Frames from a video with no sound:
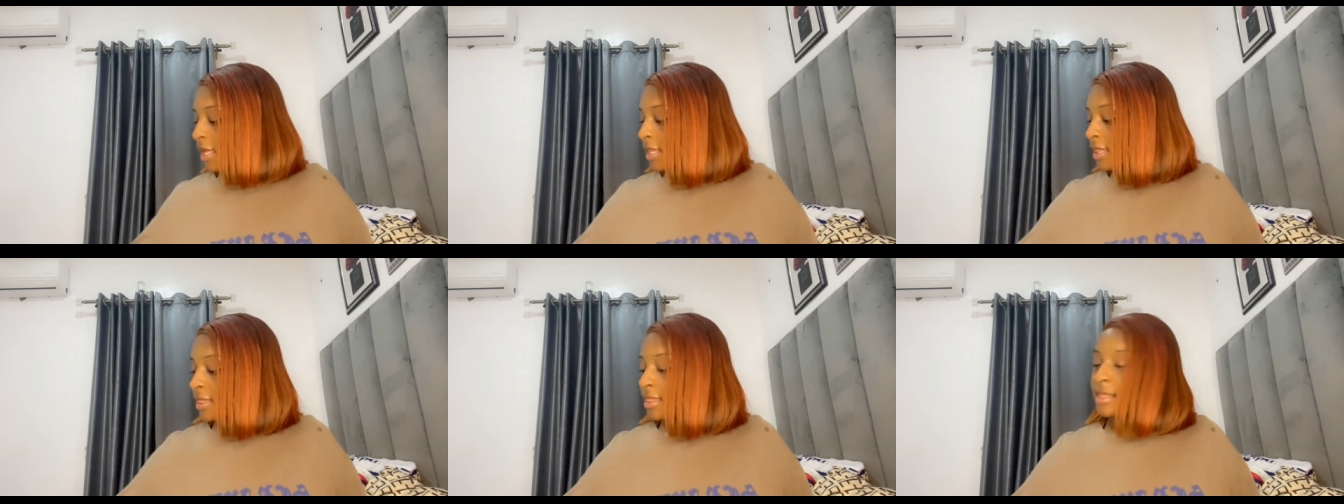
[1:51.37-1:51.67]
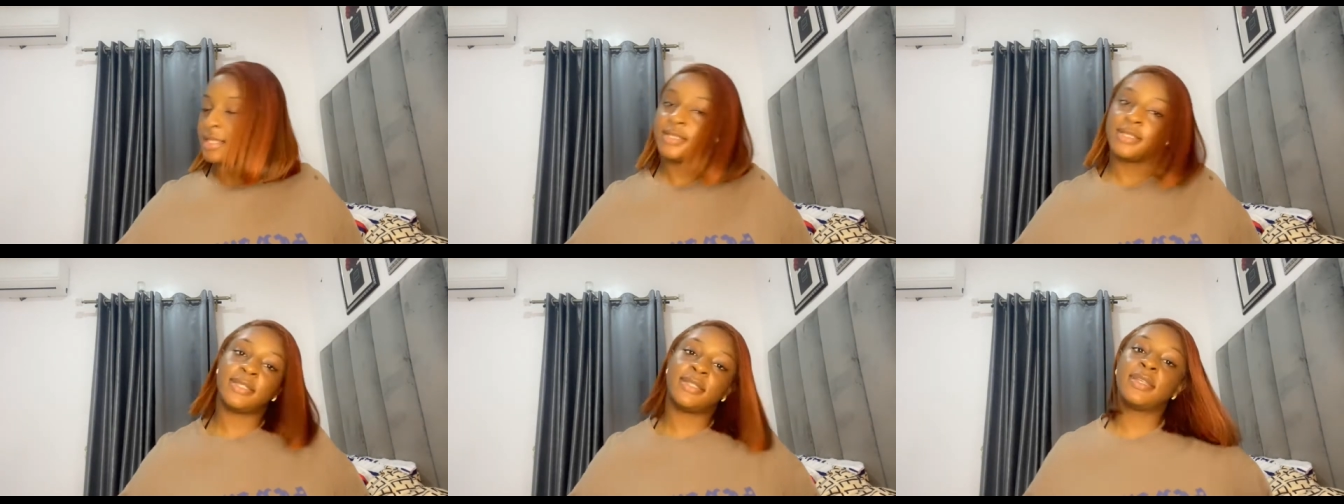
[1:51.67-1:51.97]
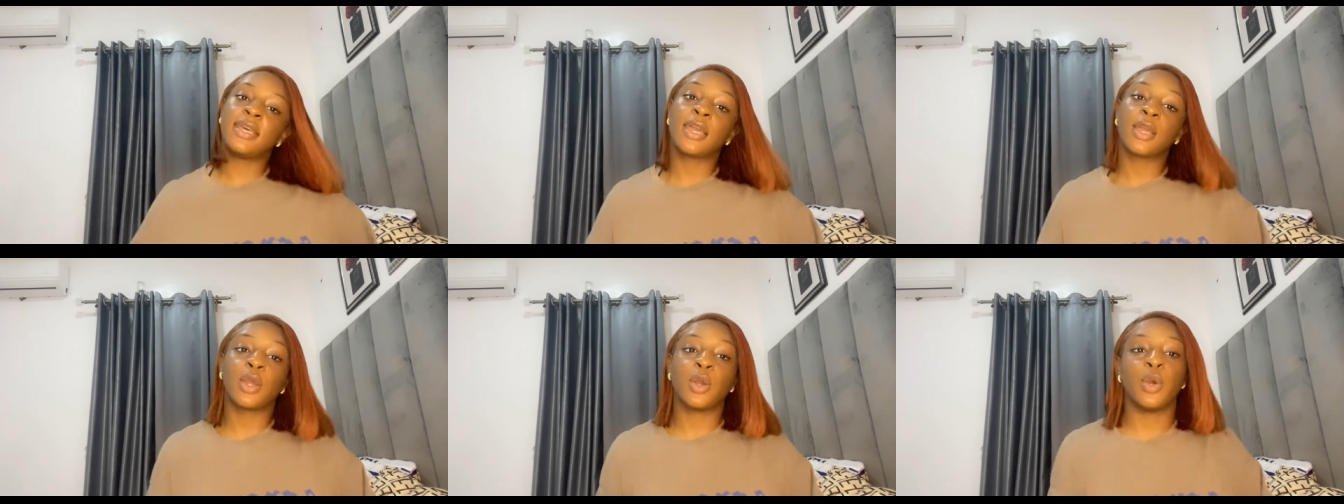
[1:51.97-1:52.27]
The
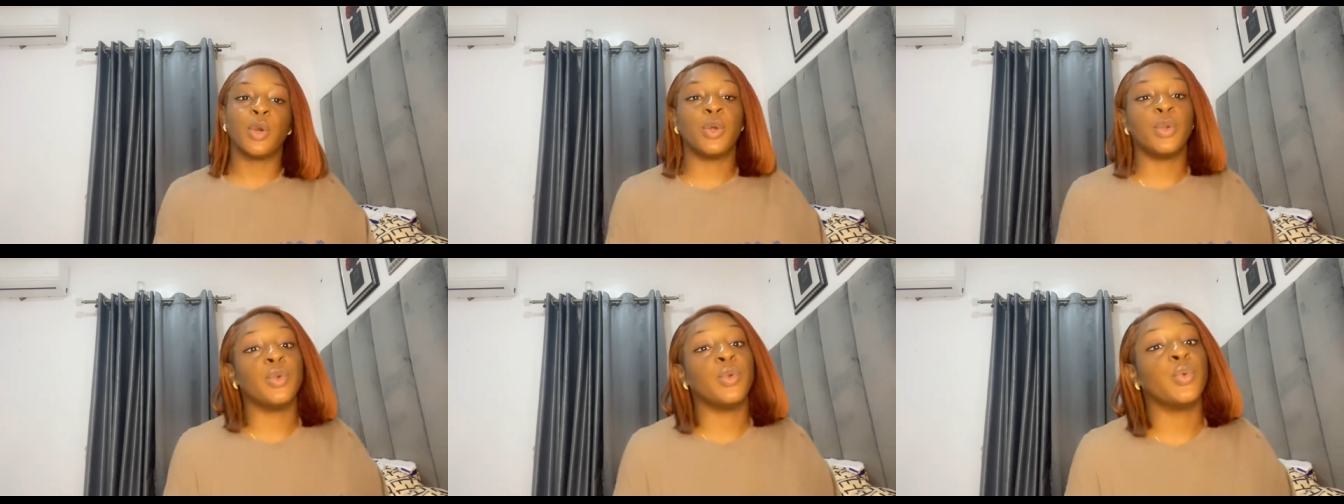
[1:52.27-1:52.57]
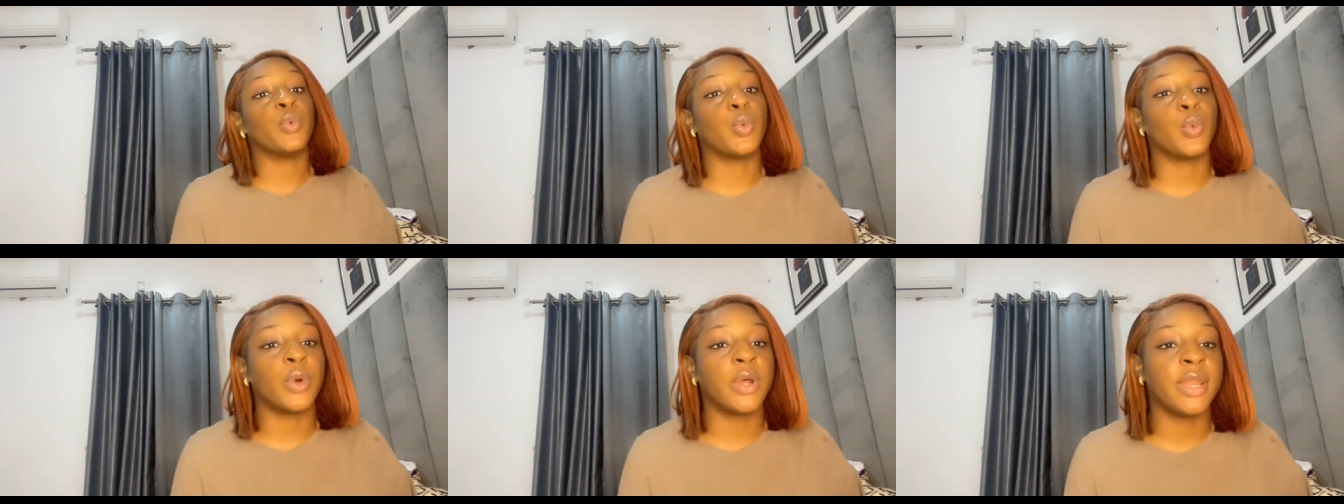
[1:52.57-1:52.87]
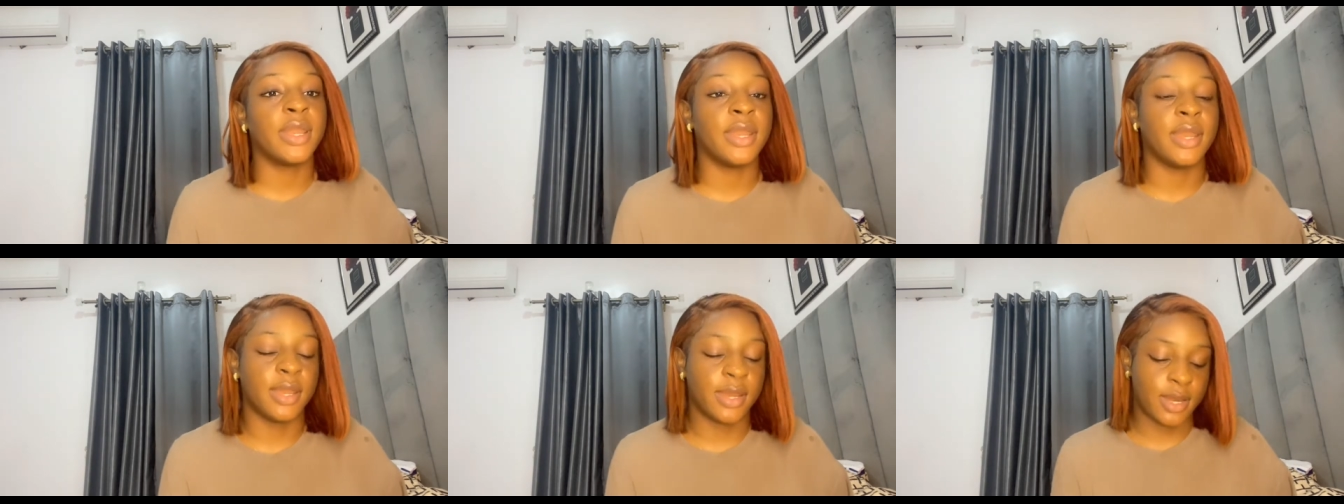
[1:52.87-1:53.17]
second
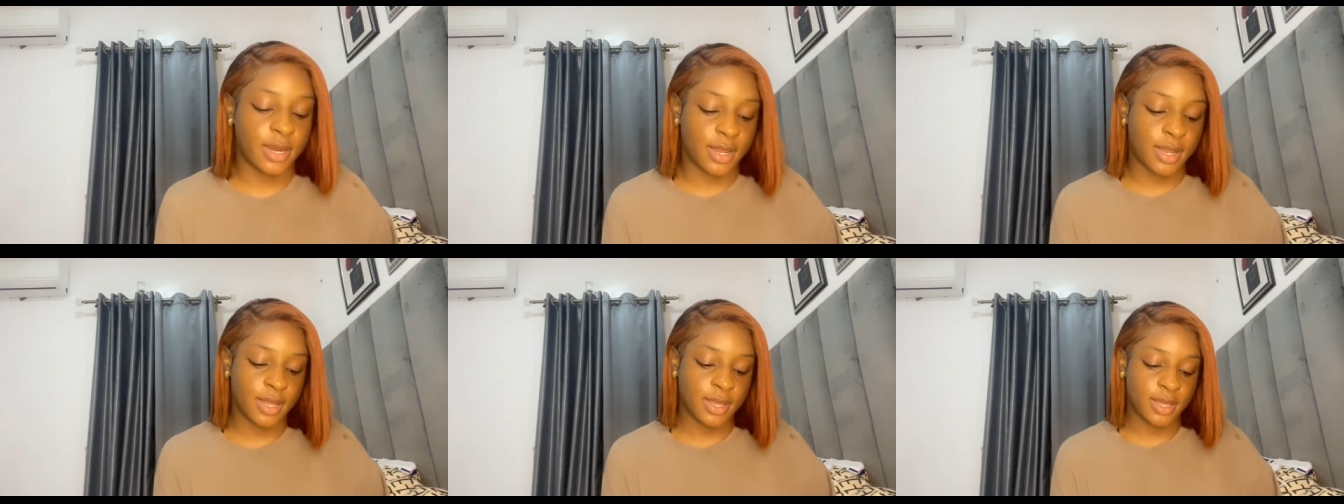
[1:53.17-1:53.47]
one